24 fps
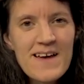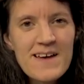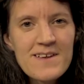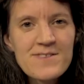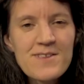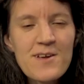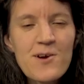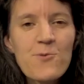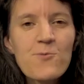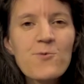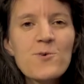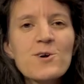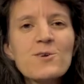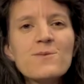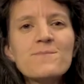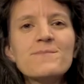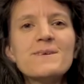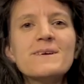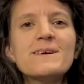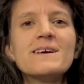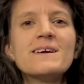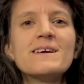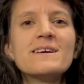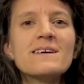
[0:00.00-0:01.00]
There will
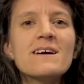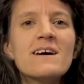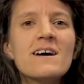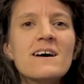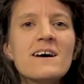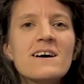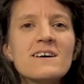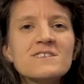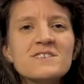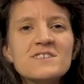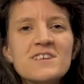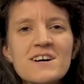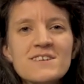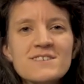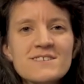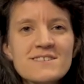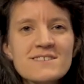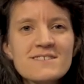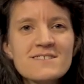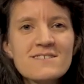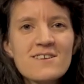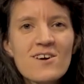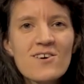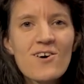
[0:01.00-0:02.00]
be a
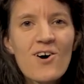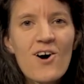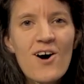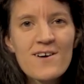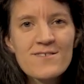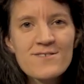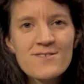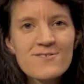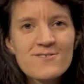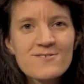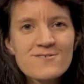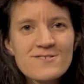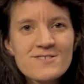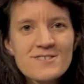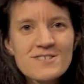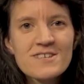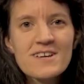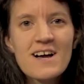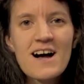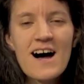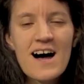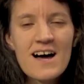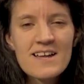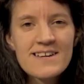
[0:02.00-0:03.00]
dozen authors
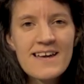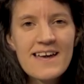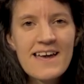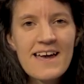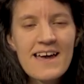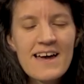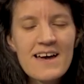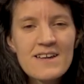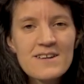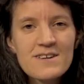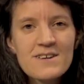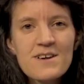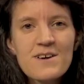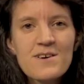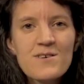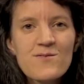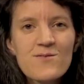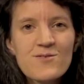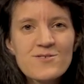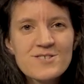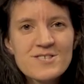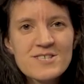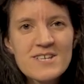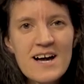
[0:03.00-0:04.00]
on hand
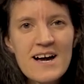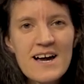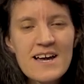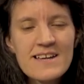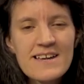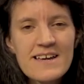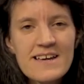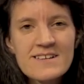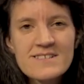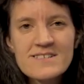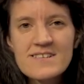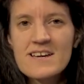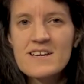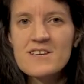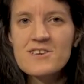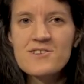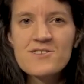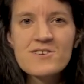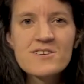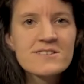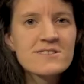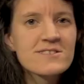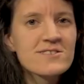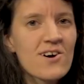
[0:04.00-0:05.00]
for signings and you
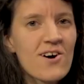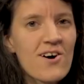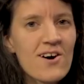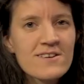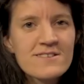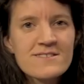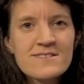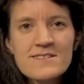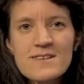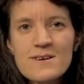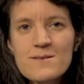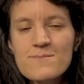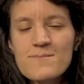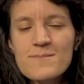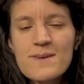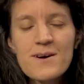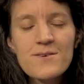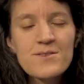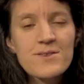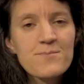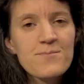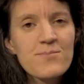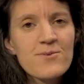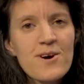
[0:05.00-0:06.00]
can talk to them
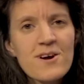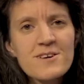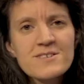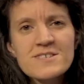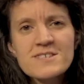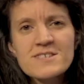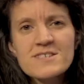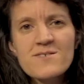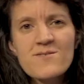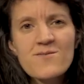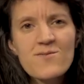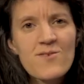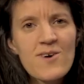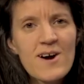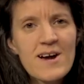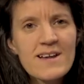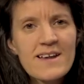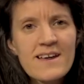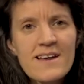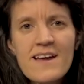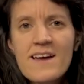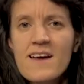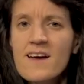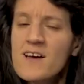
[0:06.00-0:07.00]
about the process of
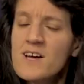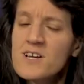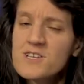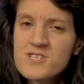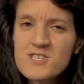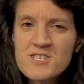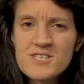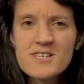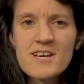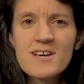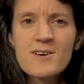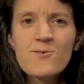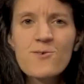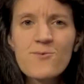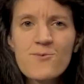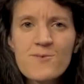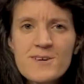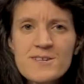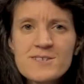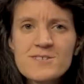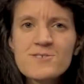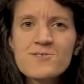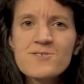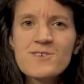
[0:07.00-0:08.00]
writing, just like what
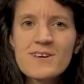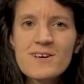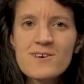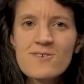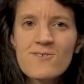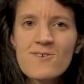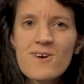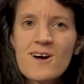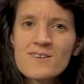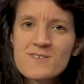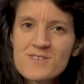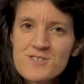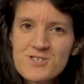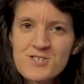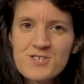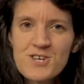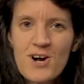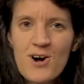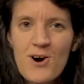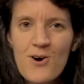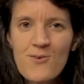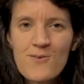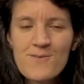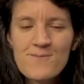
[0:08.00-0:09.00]
we do here on the
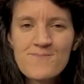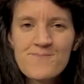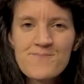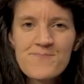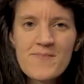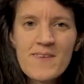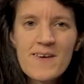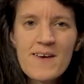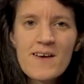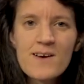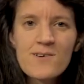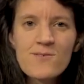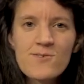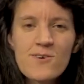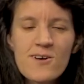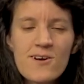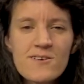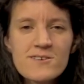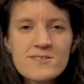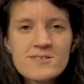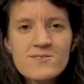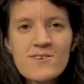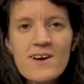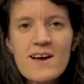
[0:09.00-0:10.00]
show. We'll
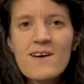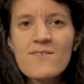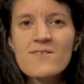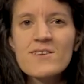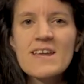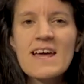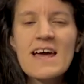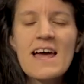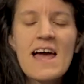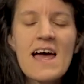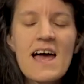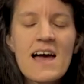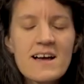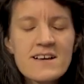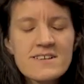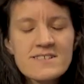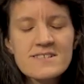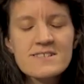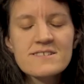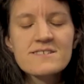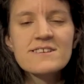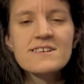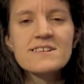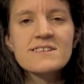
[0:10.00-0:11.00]
also have an
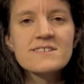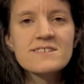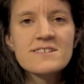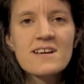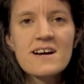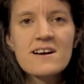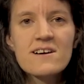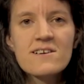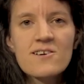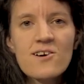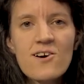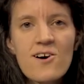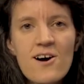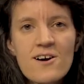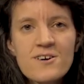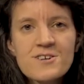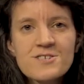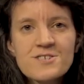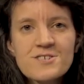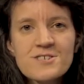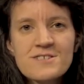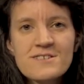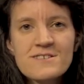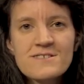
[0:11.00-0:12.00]
excellent silent
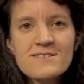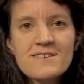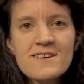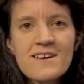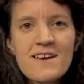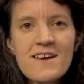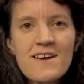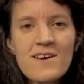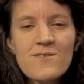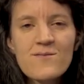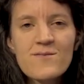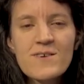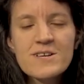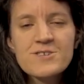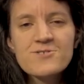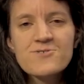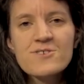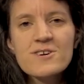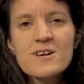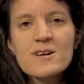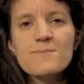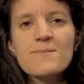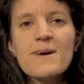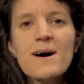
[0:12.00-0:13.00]
auction
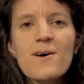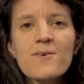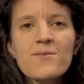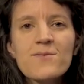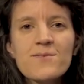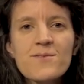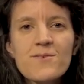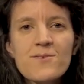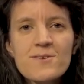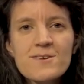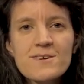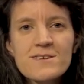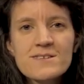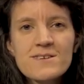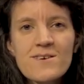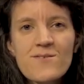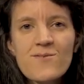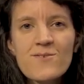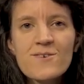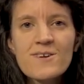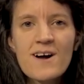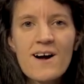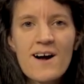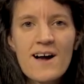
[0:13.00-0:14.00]
featuring about 30
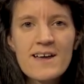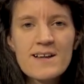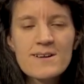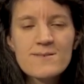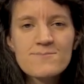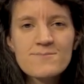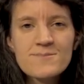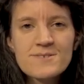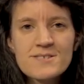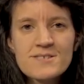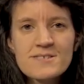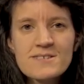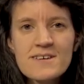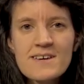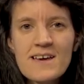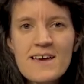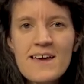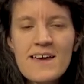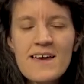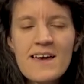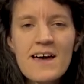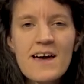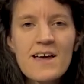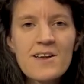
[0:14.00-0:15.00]
different items.
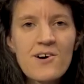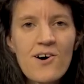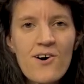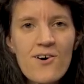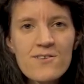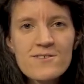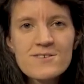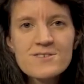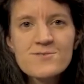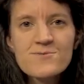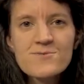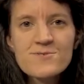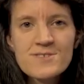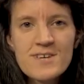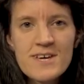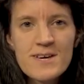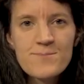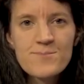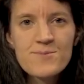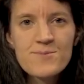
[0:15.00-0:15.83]
And all this will take